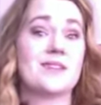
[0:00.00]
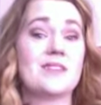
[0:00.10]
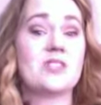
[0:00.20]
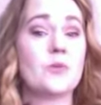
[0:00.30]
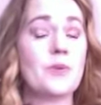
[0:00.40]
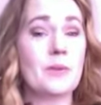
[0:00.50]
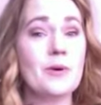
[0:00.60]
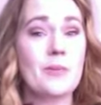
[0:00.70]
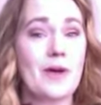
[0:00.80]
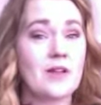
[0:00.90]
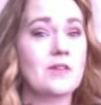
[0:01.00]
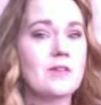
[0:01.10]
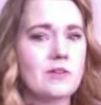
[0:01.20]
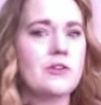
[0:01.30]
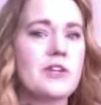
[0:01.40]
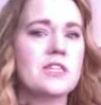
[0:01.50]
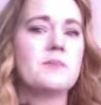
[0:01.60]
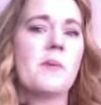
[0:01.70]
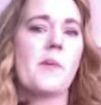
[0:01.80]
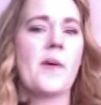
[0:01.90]
So be prepared. You need
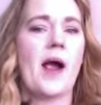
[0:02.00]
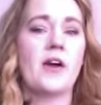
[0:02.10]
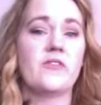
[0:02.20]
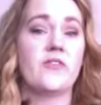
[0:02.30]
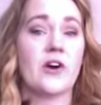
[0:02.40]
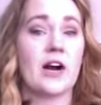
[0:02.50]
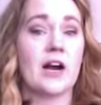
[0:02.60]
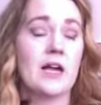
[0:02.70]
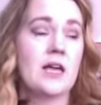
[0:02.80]
to be prepared for